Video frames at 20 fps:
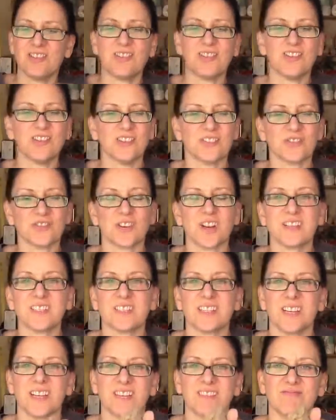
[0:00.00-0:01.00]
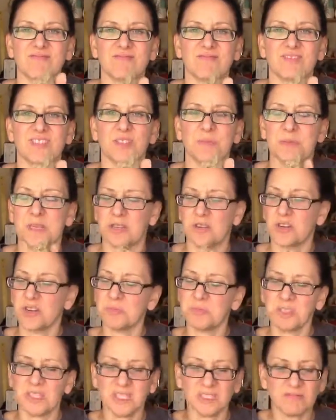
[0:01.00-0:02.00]
on the dry side, a little bit
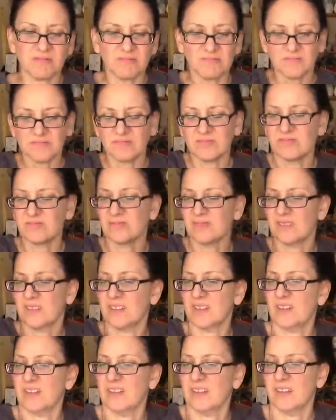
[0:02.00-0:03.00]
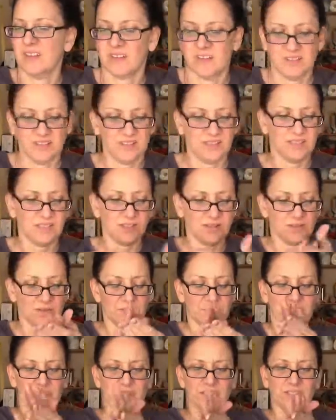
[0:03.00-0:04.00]
crumbly. So
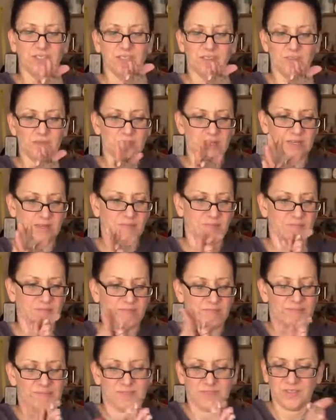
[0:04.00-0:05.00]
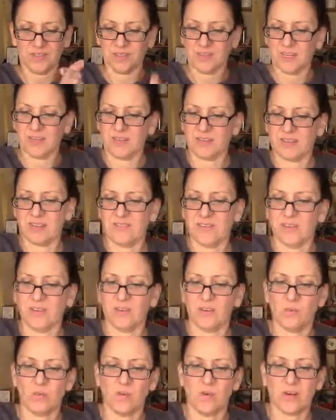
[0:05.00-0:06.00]
I'm going to just kind of give it a
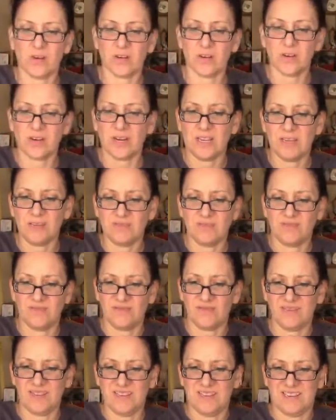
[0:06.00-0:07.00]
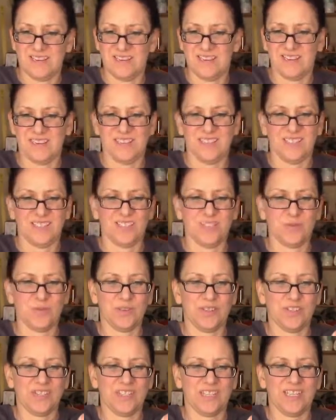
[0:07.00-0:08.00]
little water and
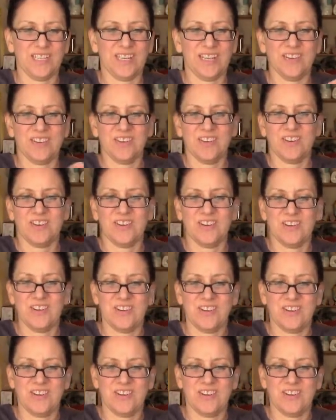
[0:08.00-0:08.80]
squish it together.